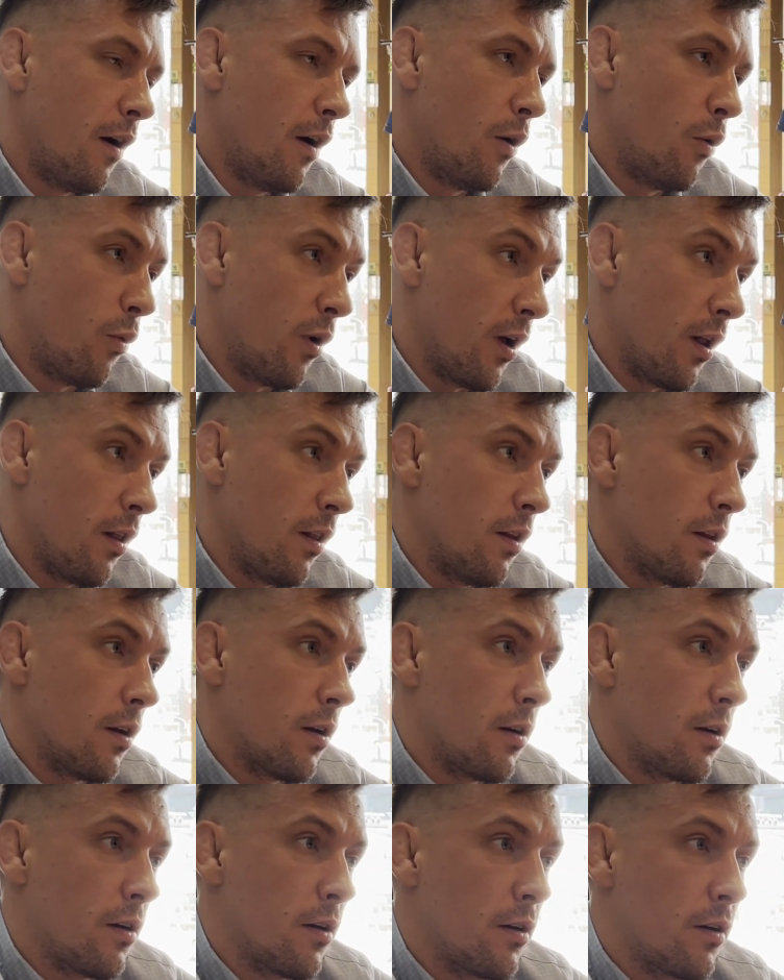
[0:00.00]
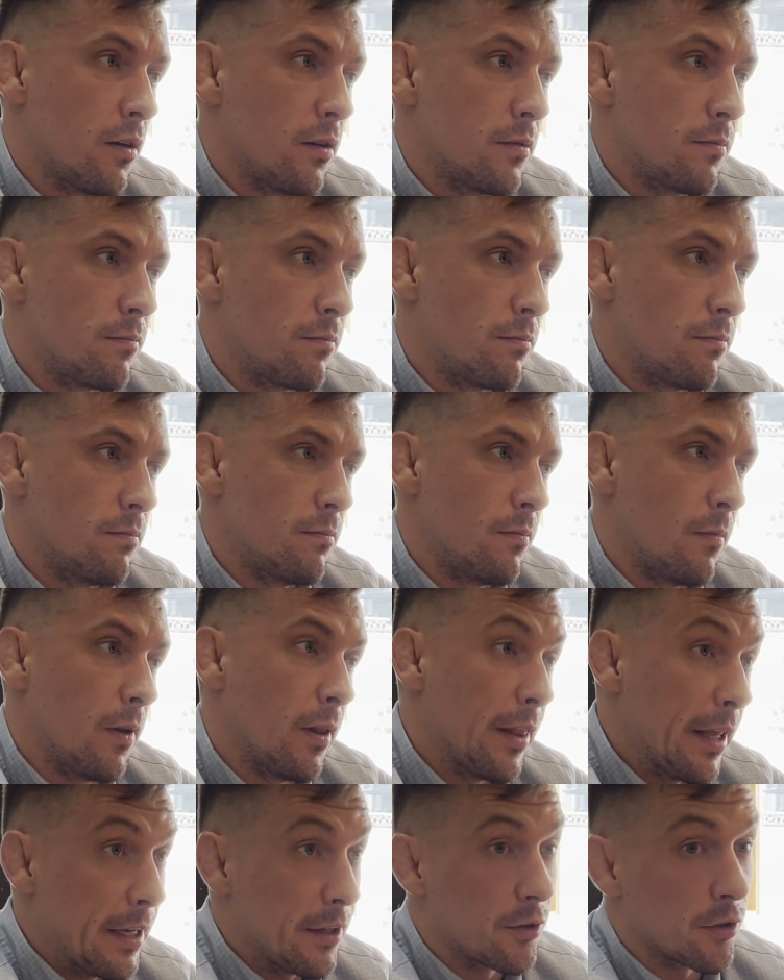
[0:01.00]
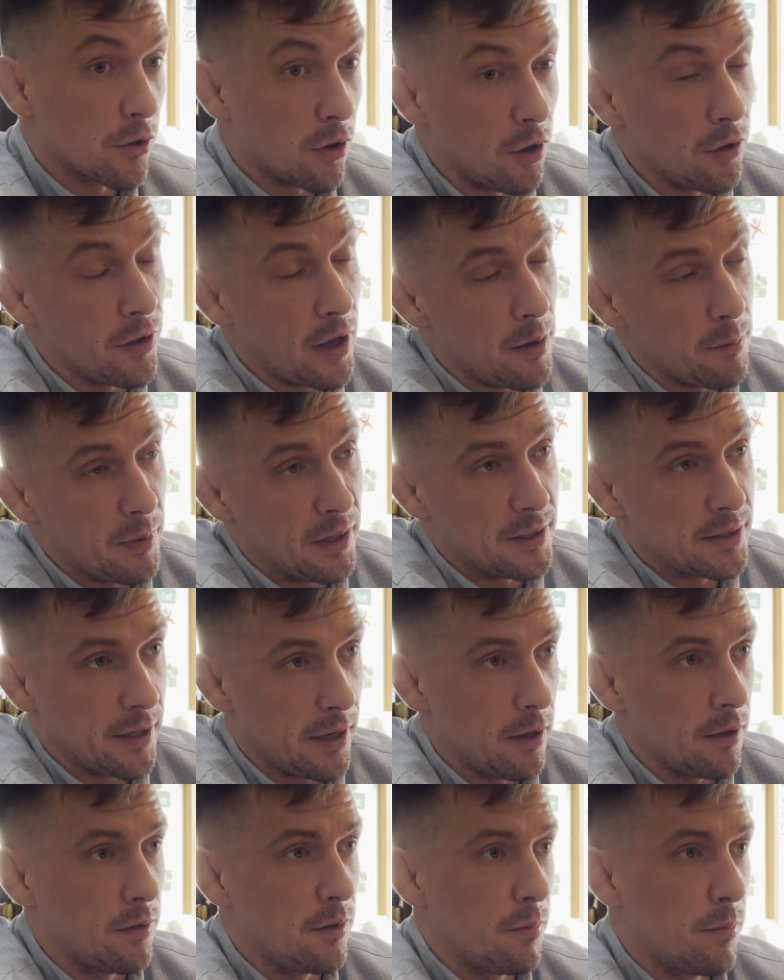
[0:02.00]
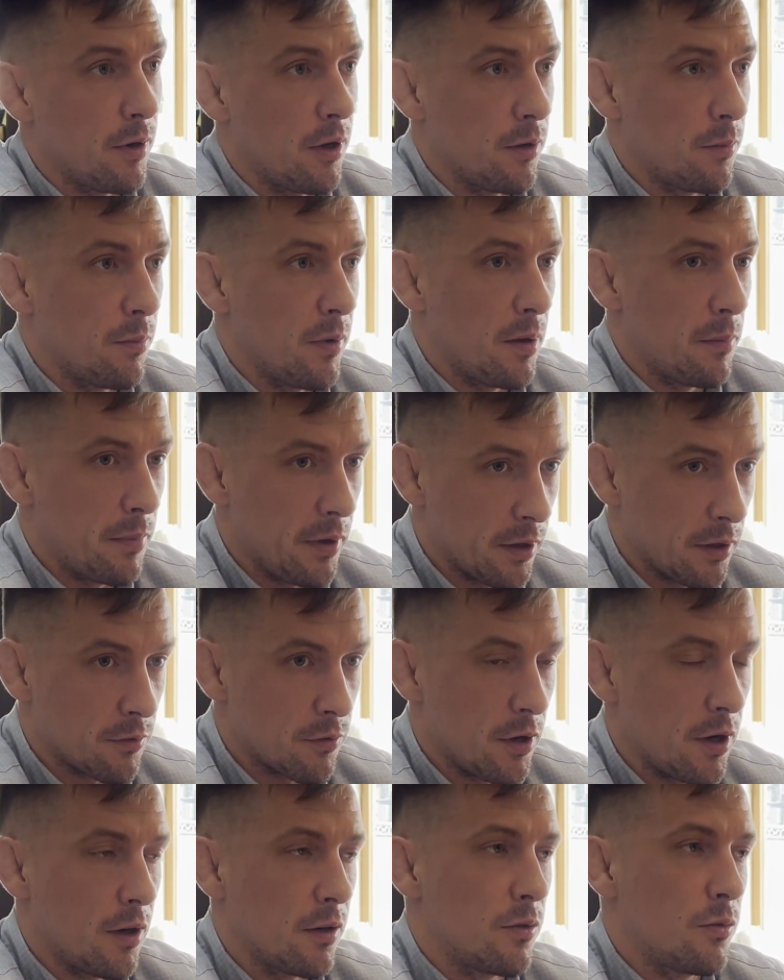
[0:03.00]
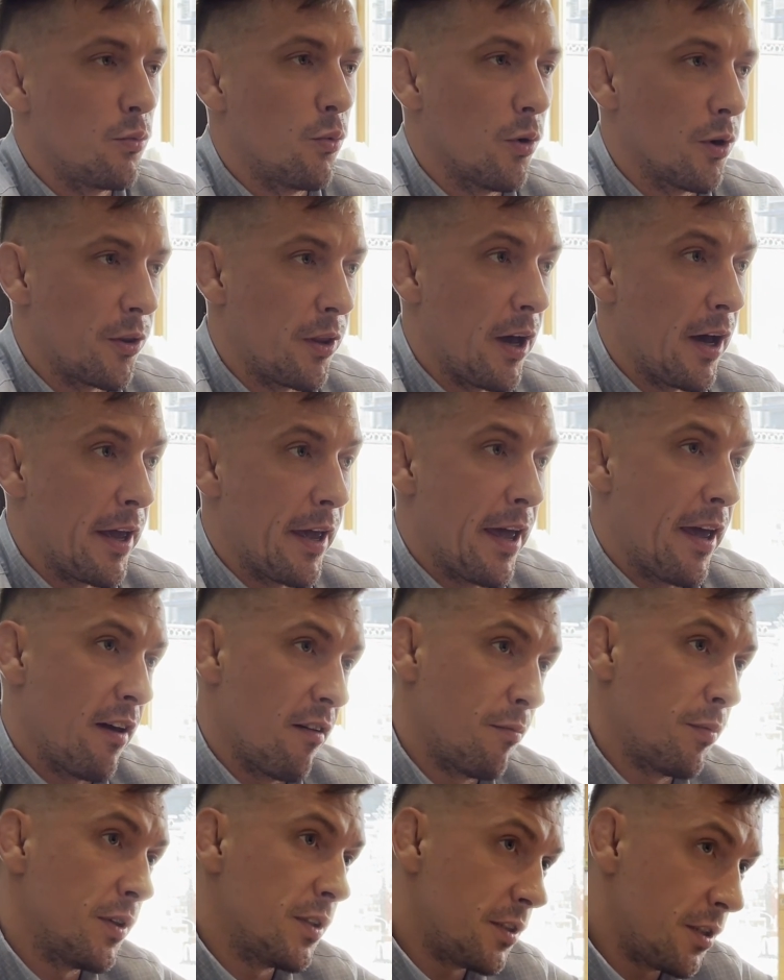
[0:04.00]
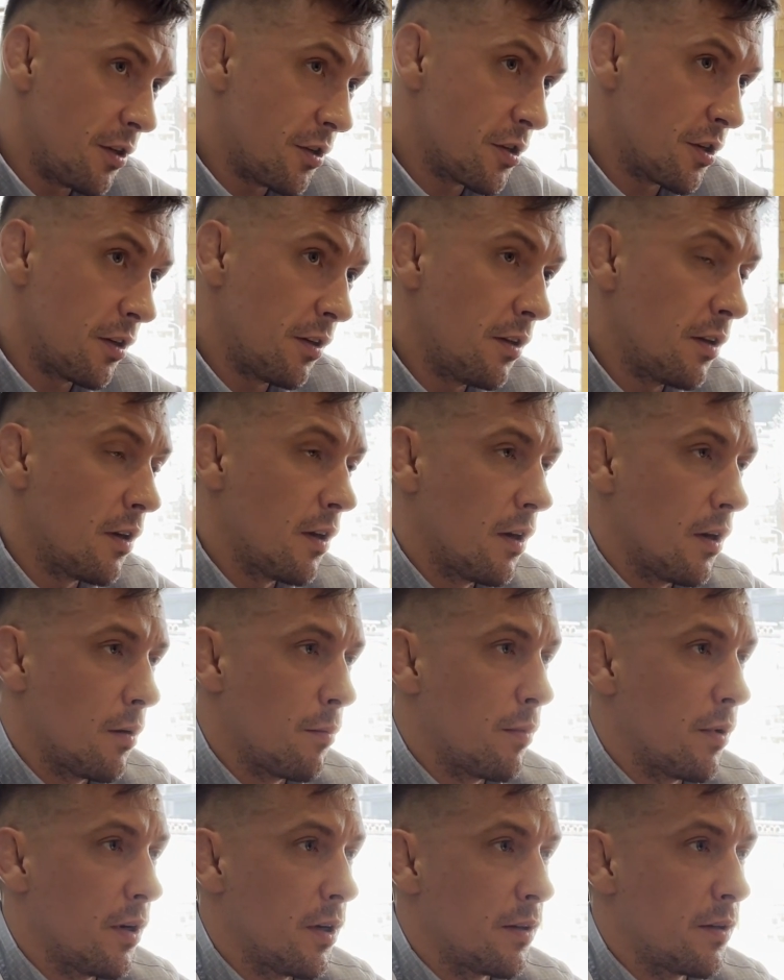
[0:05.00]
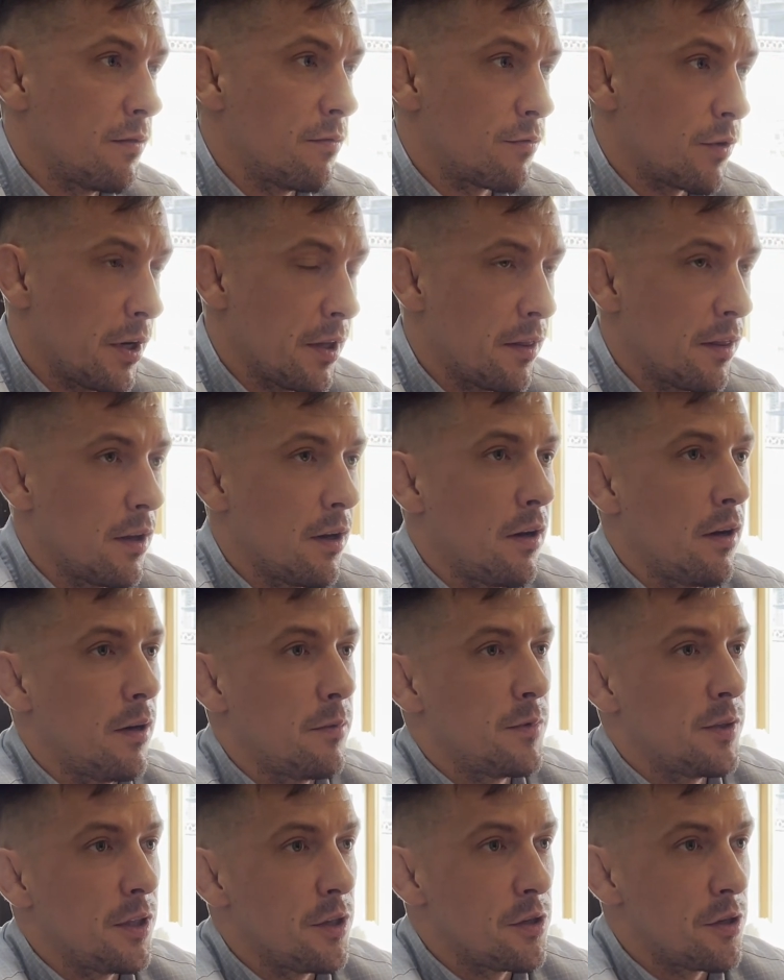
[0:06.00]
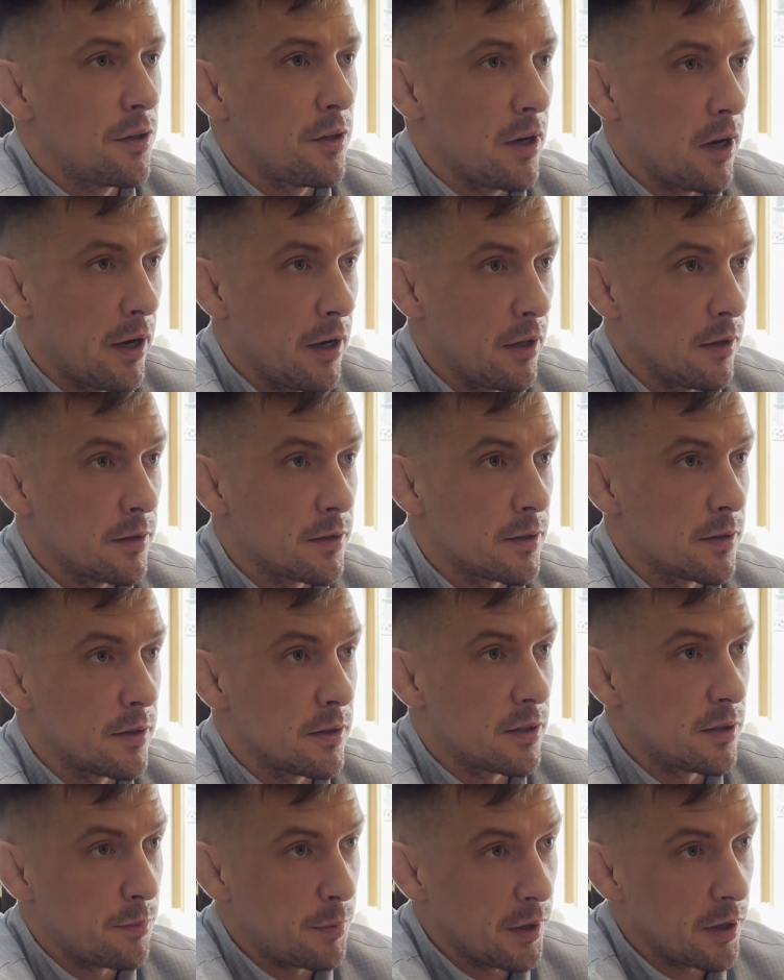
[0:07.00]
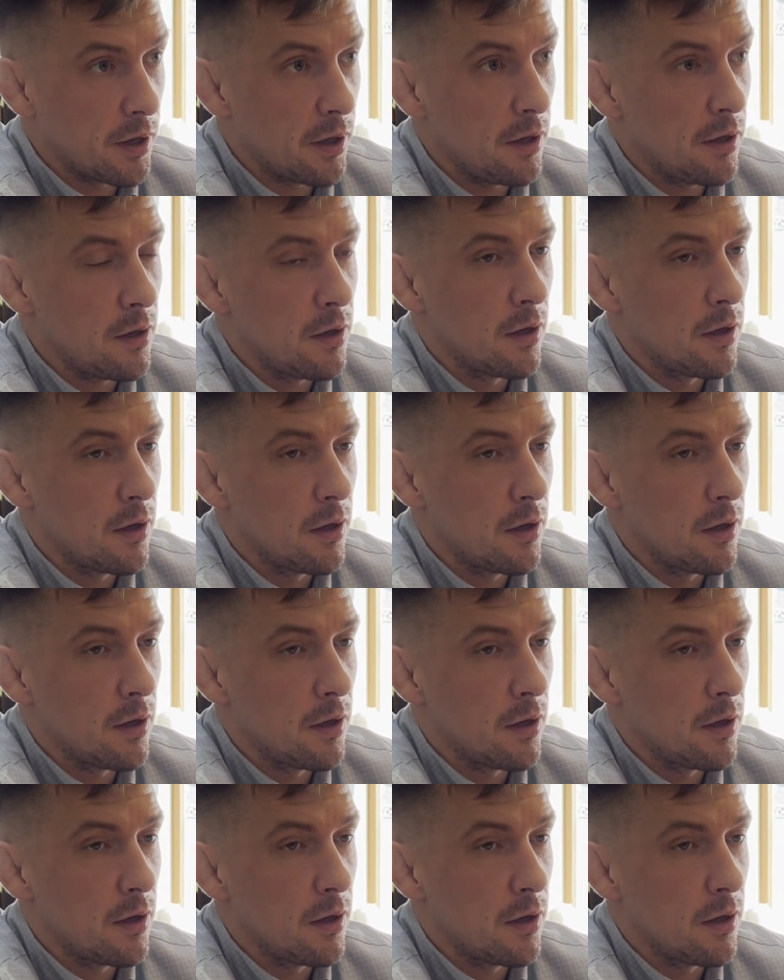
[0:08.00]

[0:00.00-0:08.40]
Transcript: Well, later on I may tell you about my background, what I have been teaching, but right now I'm teaching IELTS speaking,